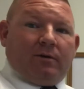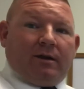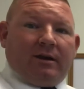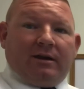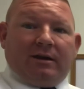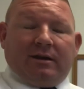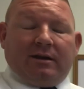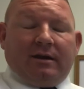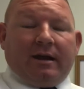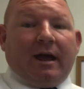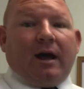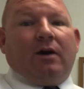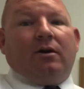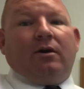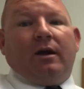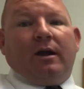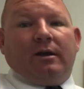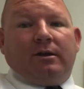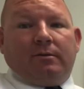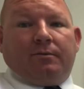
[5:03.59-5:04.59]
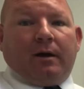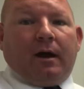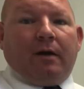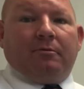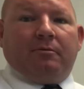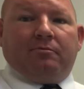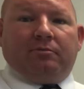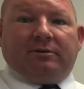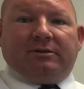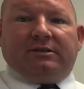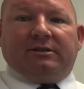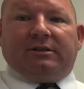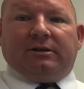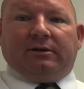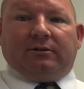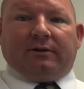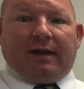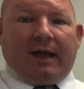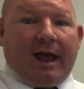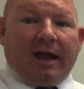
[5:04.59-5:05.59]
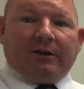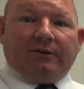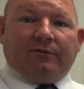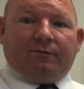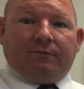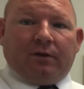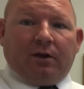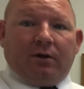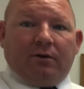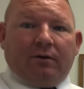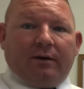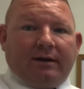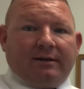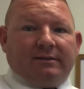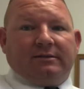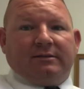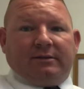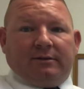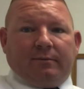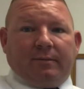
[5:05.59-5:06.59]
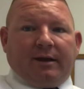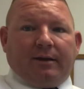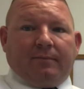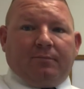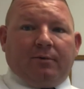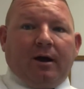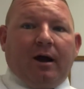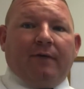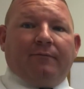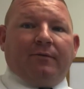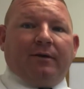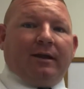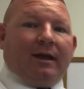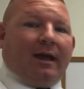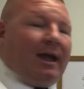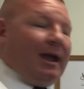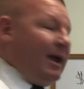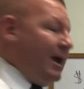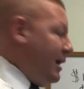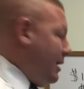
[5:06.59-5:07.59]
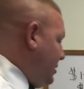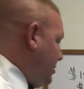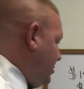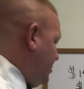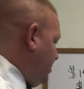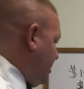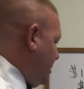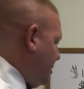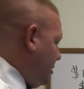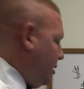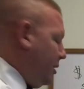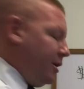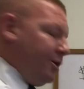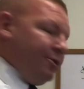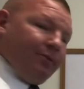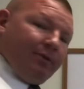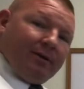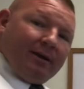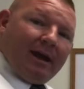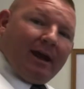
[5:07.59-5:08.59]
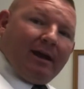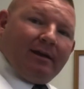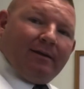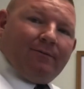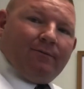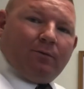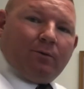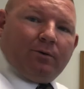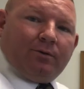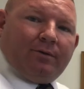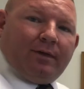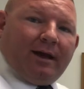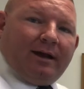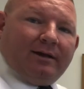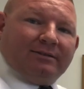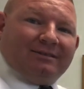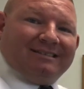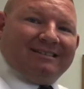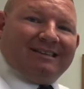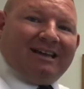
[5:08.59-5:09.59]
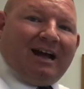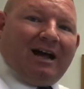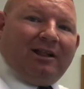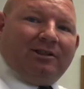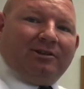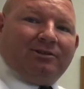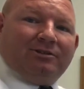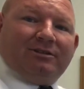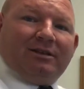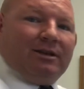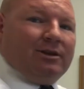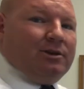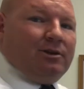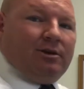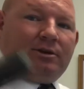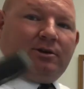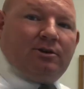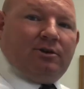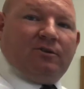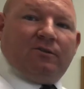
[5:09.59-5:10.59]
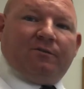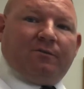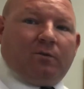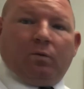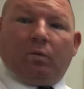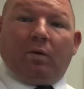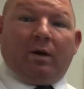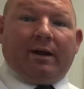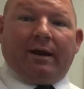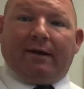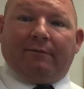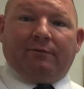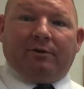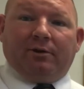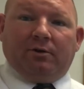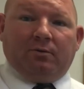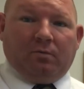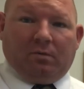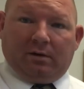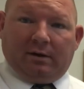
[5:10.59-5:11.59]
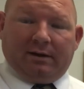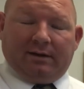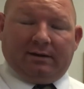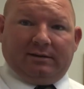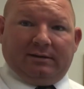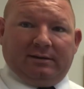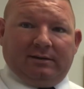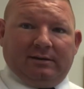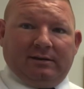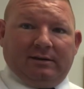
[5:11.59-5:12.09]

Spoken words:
renting it out, and you'll probably still cash flow and still make a profit, and you got $184,000 that you can use for whatever you want,